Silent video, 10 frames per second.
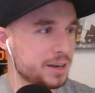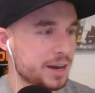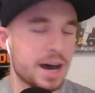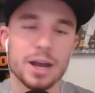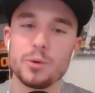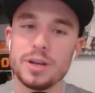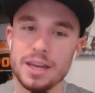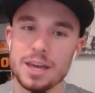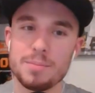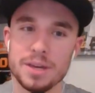Irony
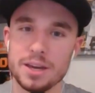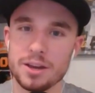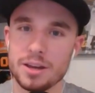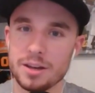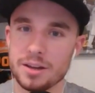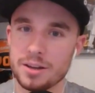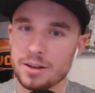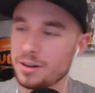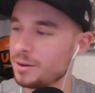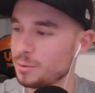can be
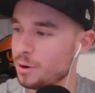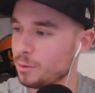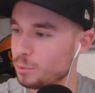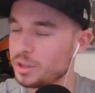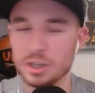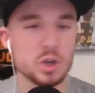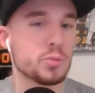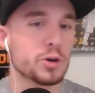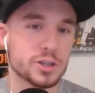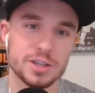a really
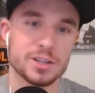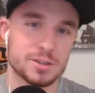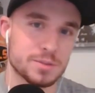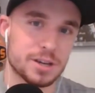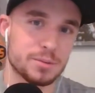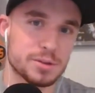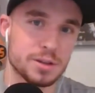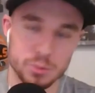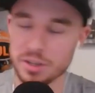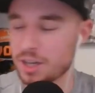humorous thing sometimes. It
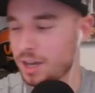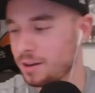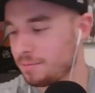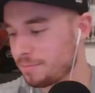really can.